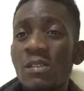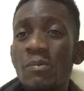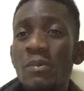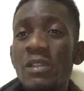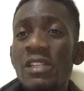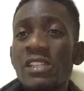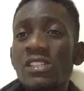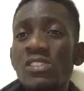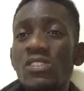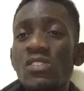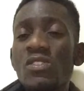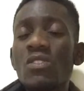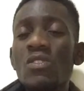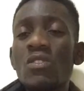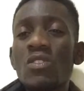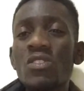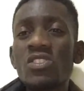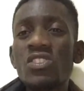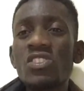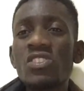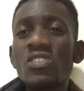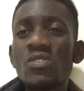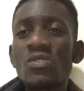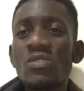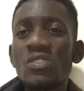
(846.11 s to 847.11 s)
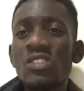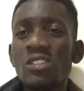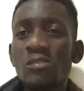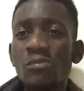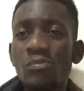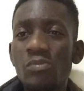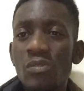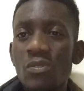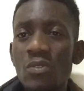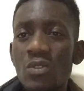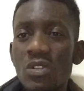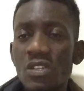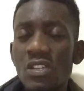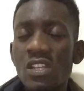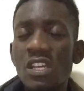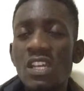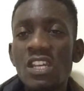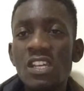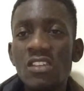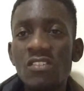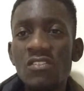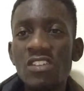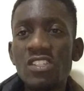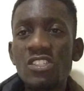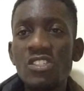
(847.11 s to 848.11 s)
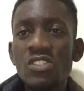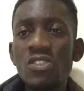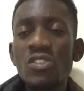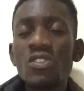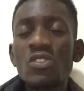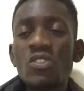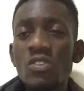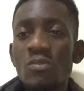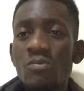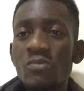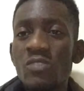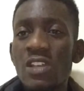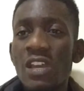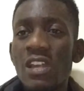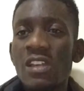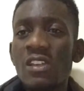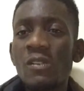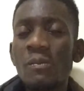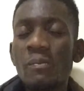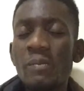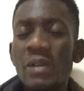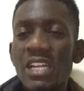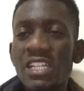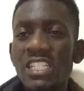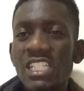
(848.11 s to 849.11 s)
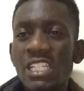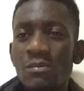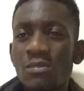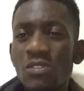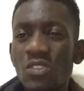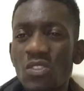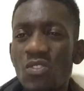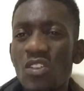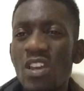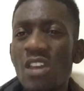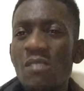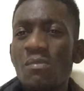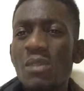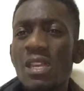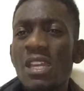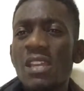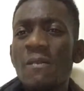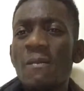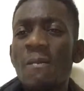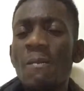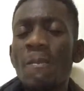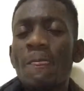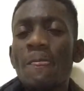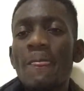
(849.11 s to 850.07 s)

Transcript: Please do continue to support this YouTube channel by subscribing